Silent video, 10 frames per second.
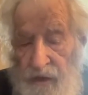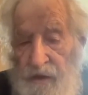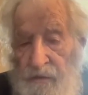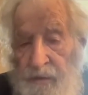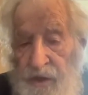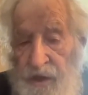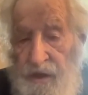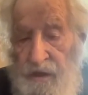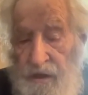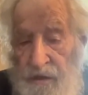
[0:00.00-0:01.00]
in
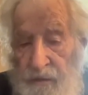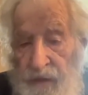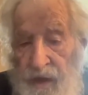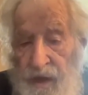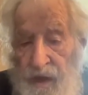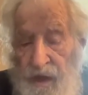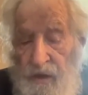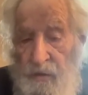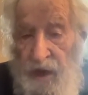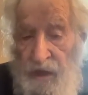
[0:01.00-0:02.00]
particular,
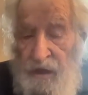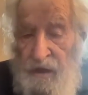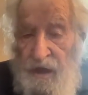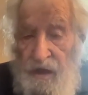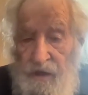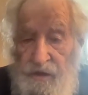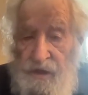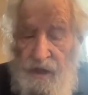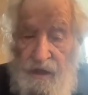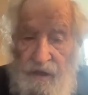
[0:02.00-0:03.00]

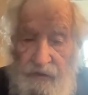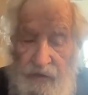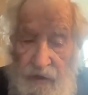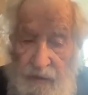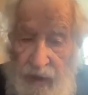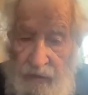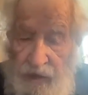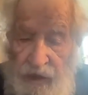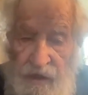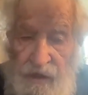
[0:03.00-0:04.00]
recognized that if the
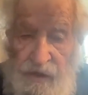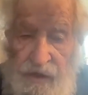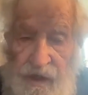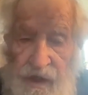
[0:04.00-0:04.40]
Republicans